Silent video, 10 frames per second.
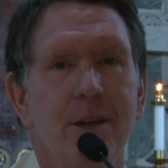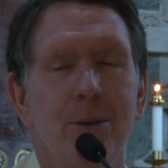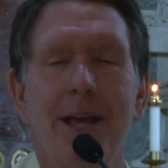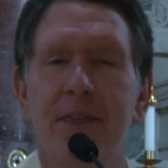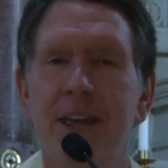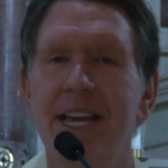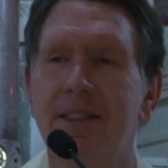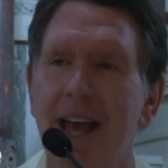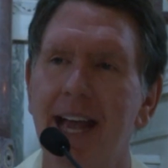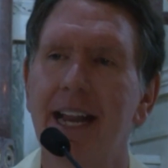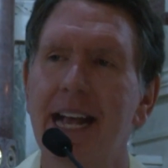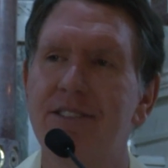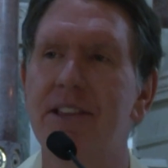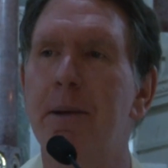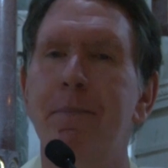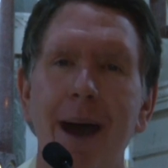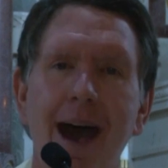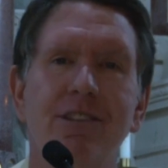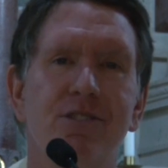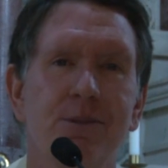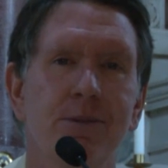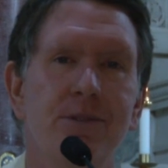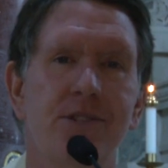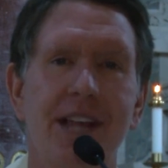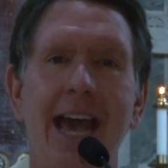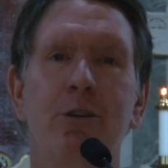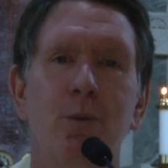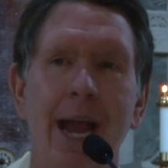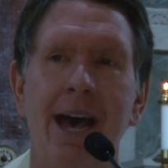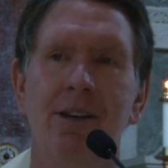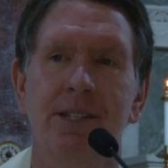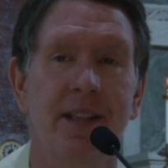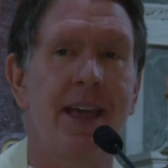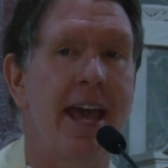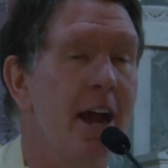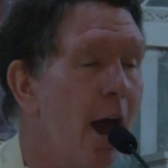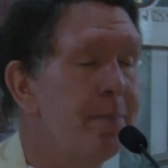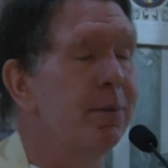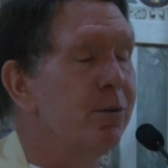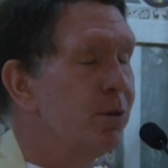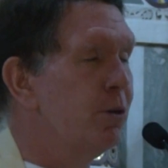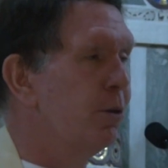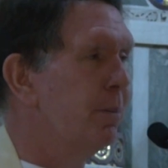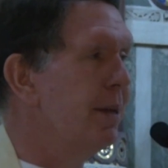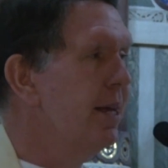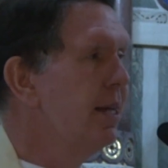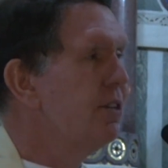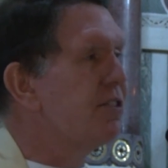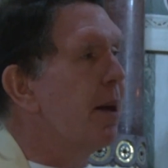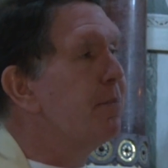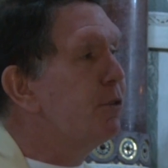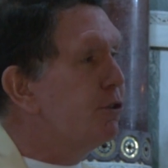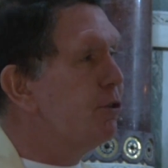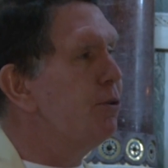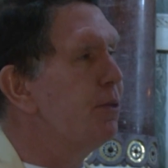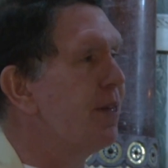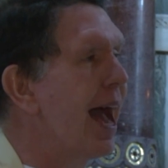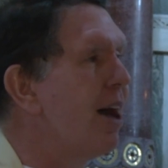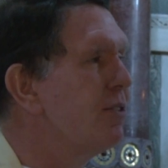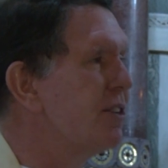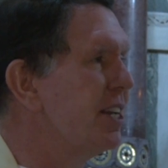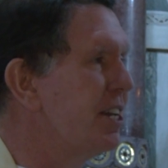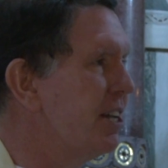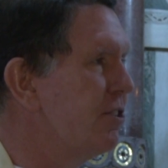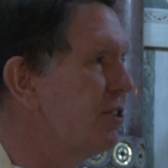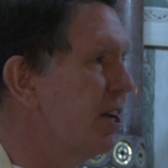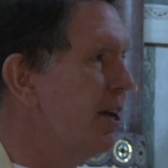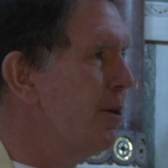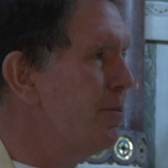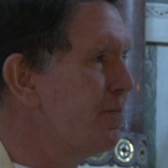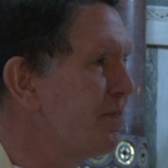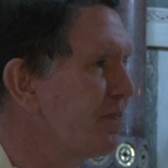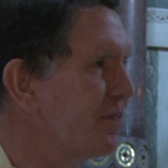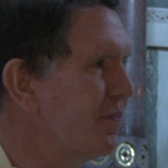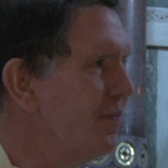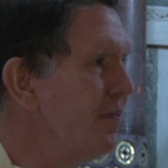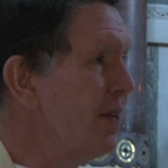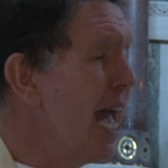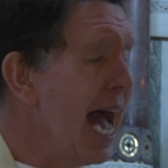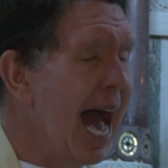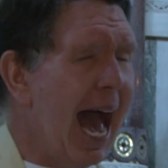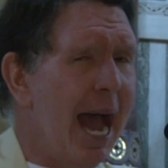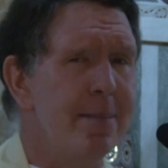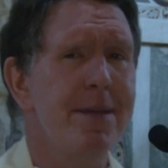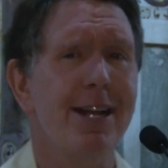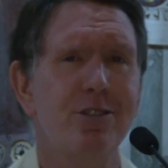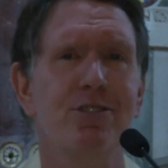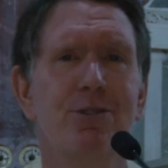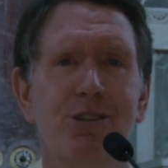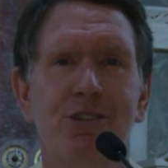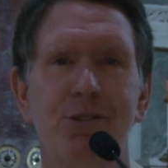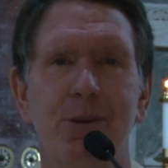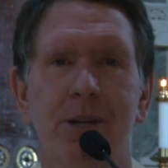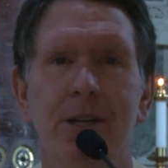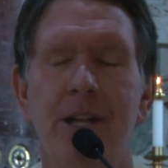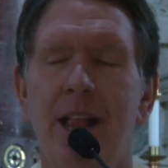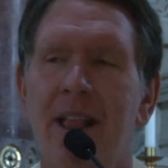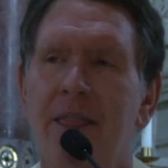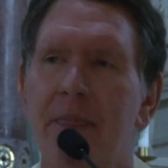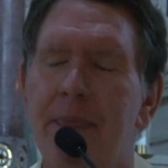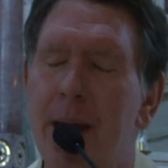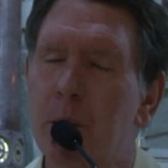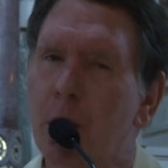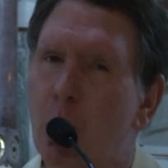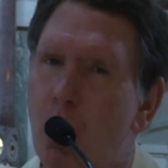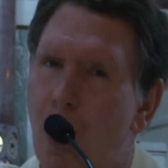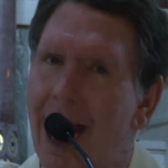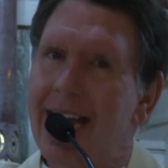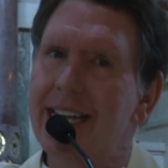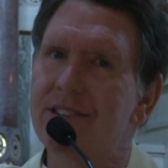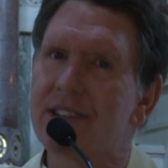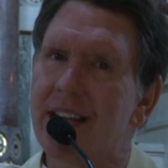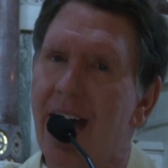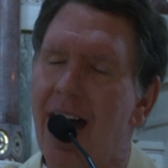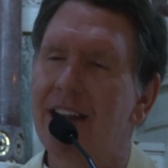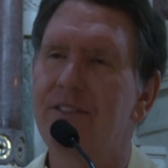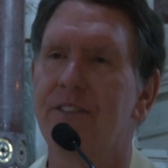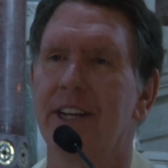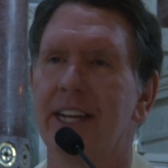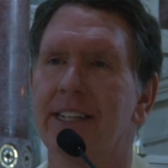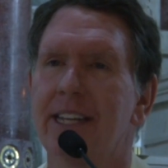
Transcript: Well, I think that as the apostles sat around in that upper room some 2,000 years ago, I'm not so sure that they were quite as confident